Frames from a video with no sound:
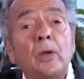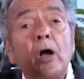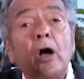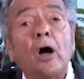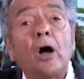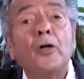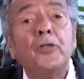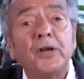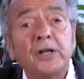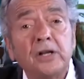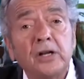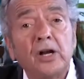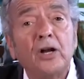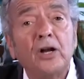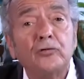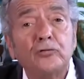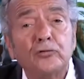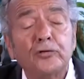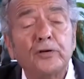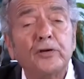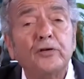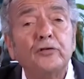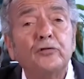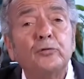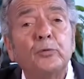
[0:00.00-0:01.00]
other
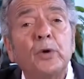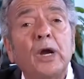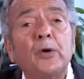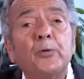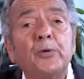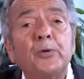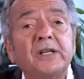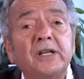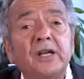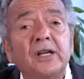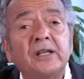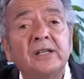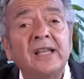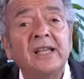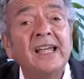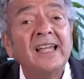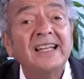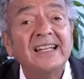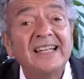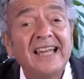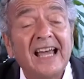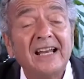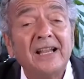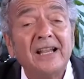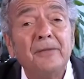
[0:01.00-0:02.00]
countries where we could
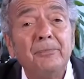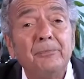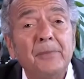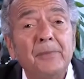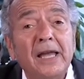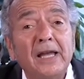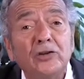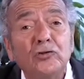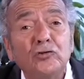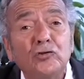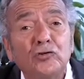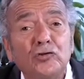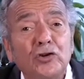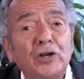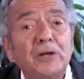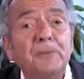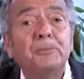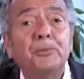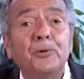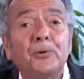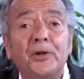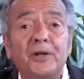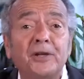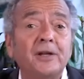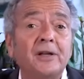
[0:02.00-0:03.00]
get it made
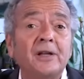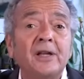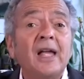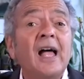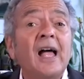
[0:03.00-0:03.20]
cheaply.